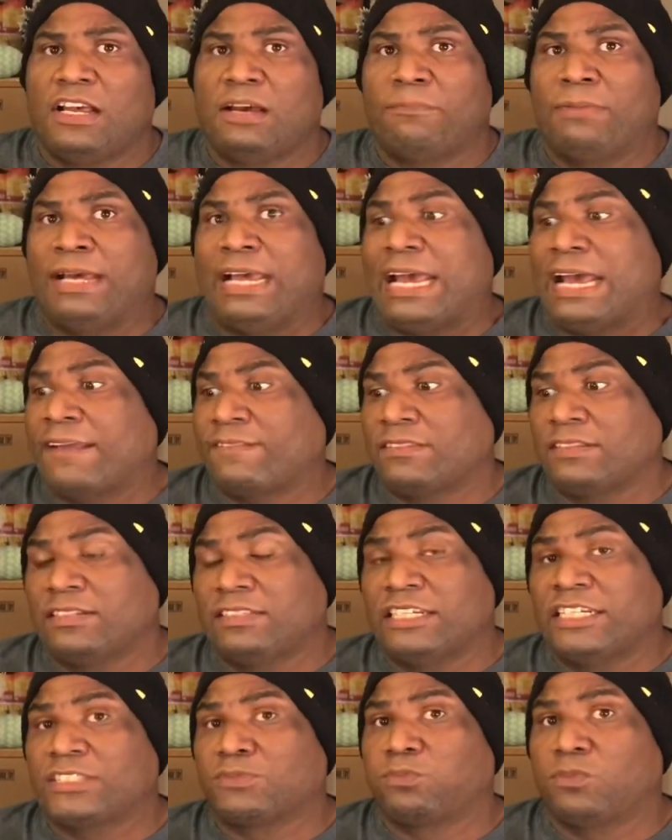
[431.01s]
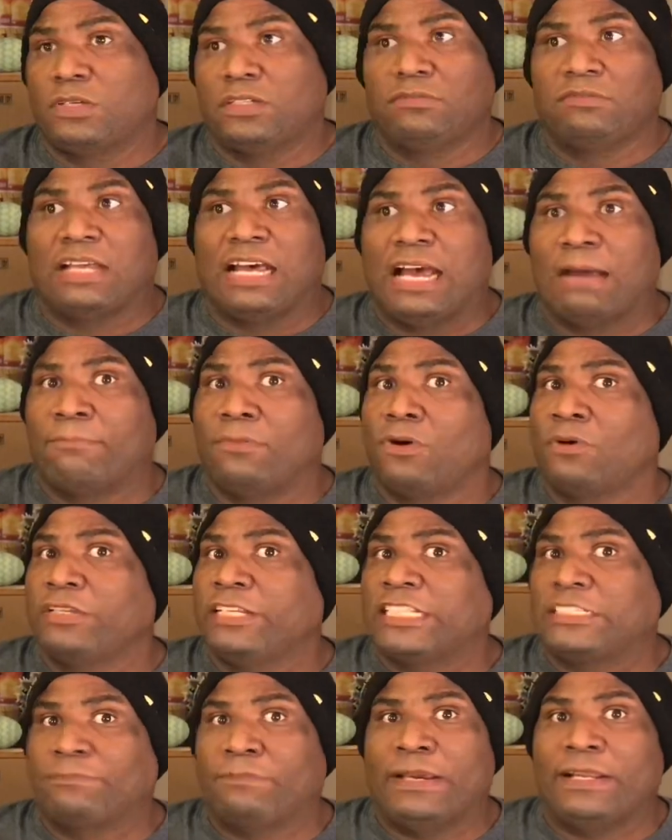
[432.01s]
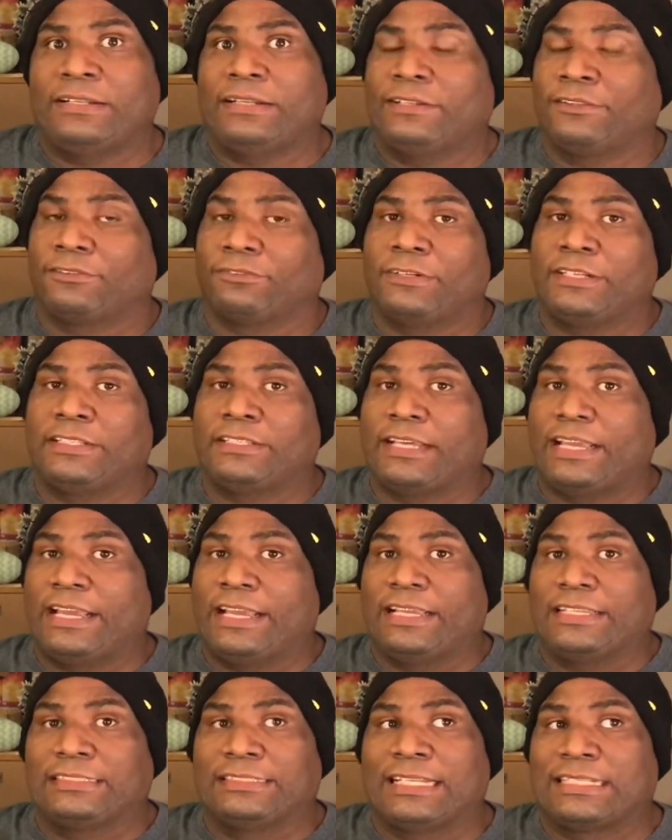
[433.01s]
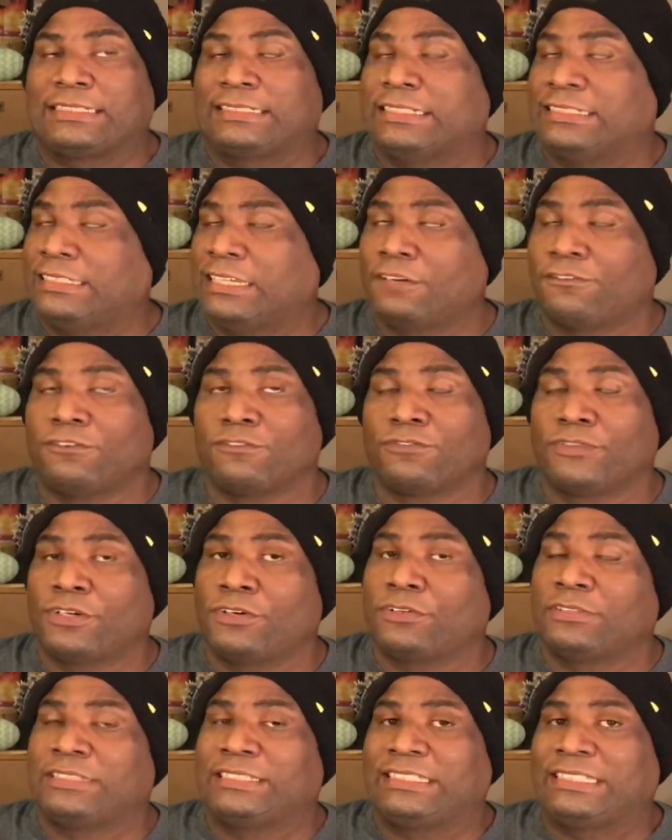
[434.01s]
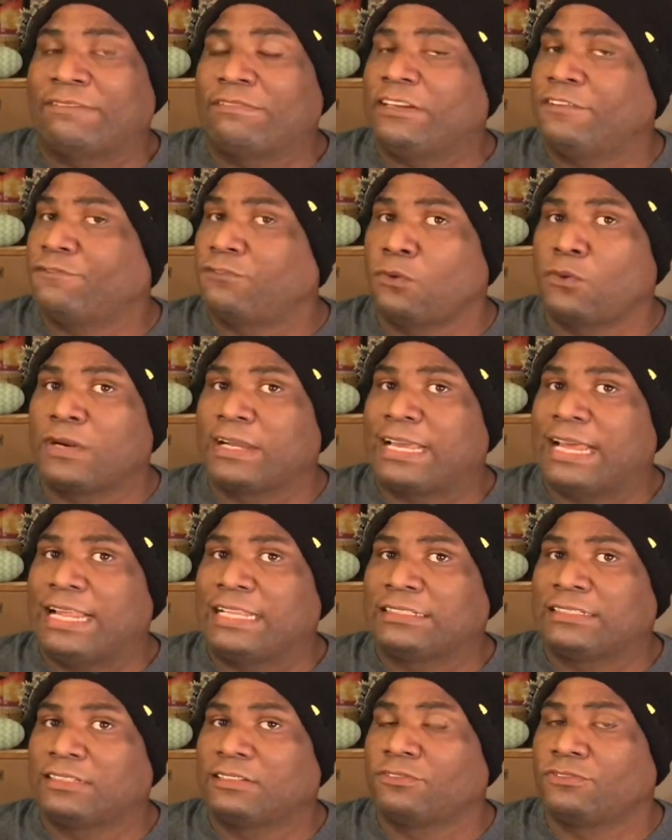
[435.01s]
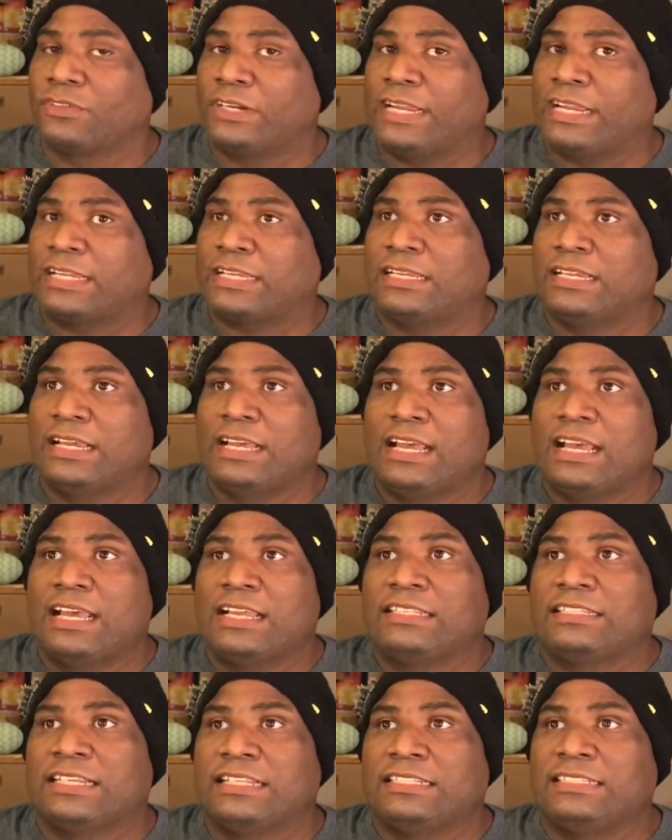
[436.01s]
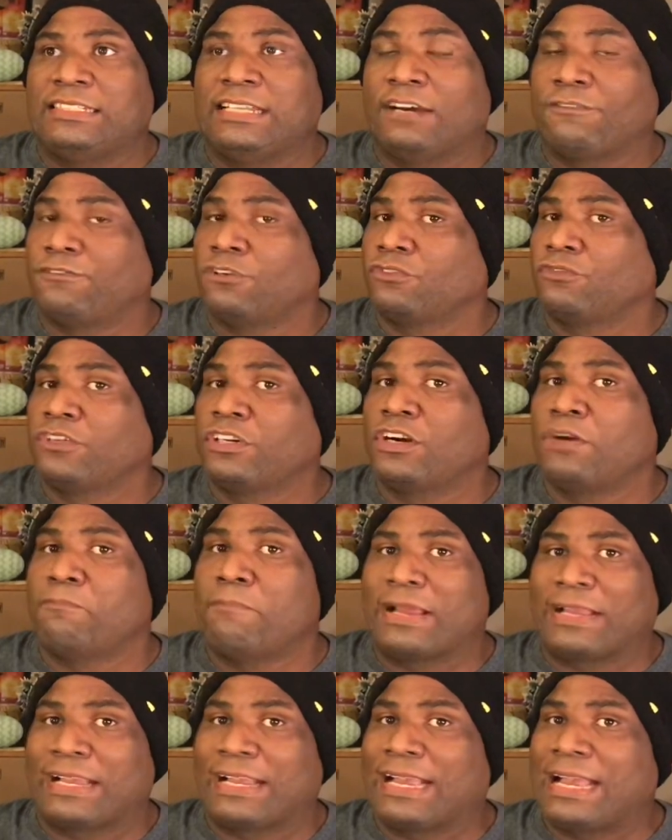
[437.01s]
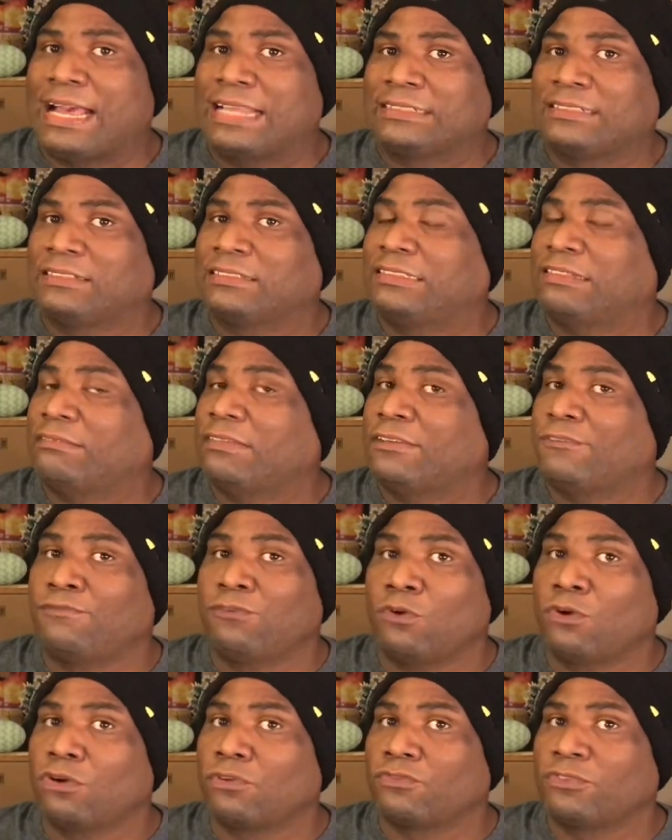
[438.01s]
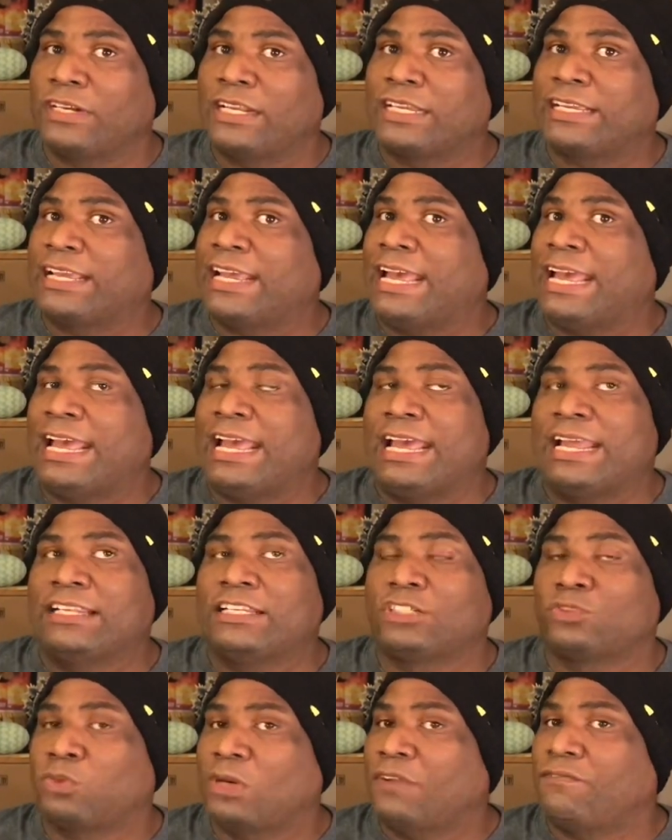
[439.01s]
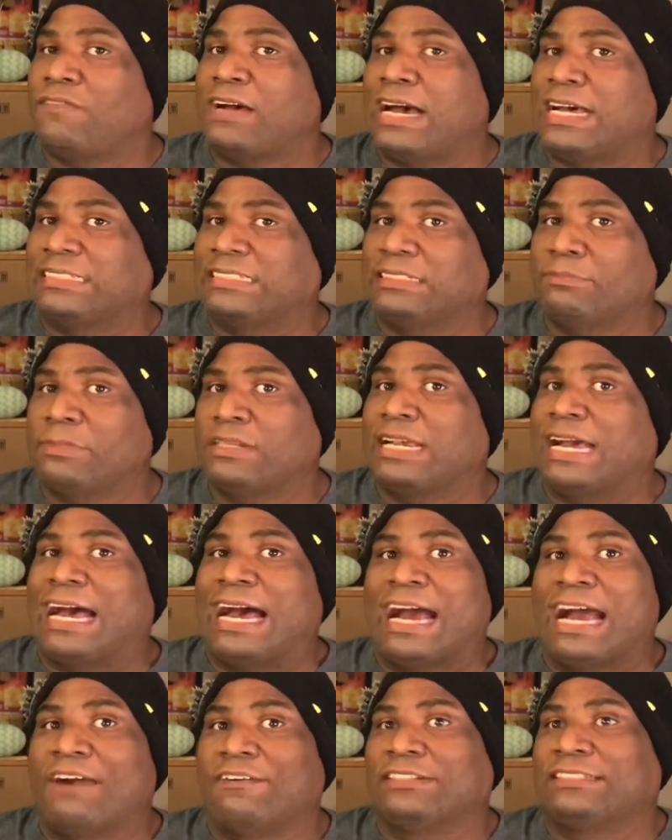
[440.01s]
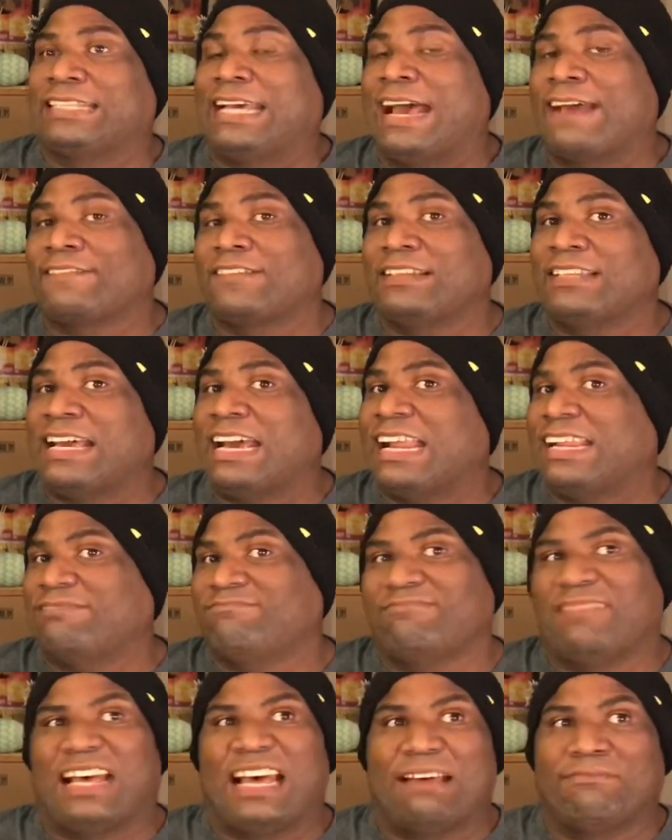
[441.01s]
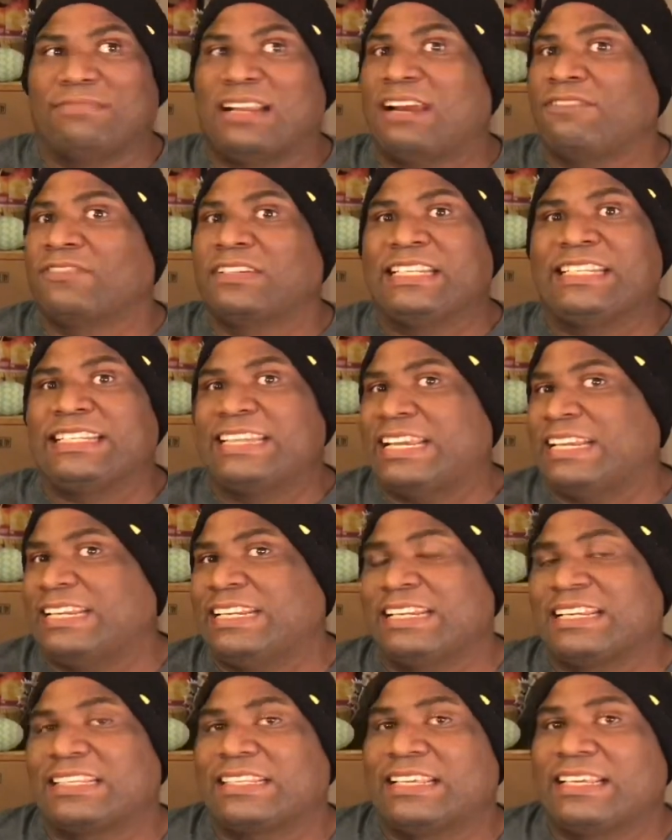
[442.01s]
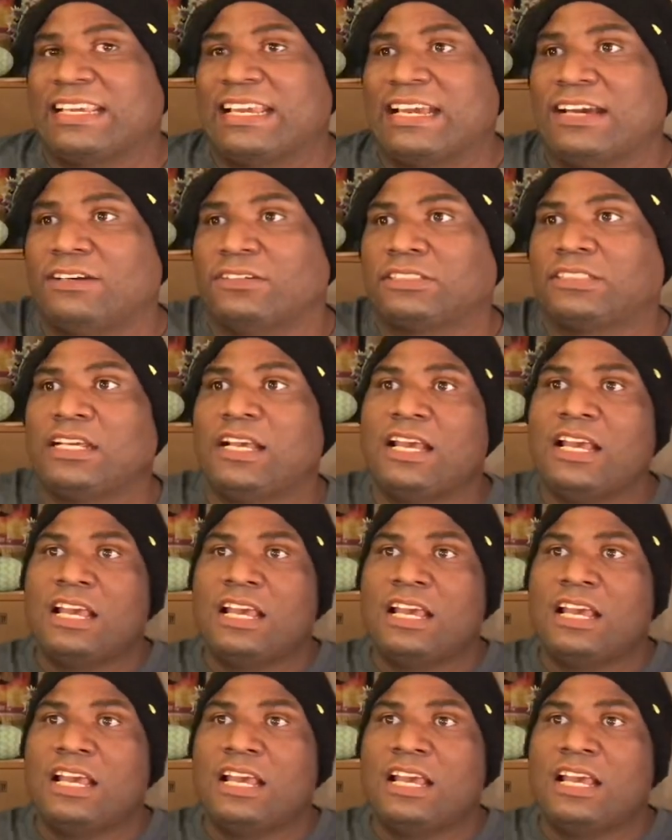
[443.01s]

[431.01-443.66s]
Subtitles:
But after this one, I'm only expecting 3 things. That's the Death of Real 74 Godzilla Rick, the Death of Real Mechagodzilla 74 Rick, and the 25cm Iris. After that, I'm not really getting anything else.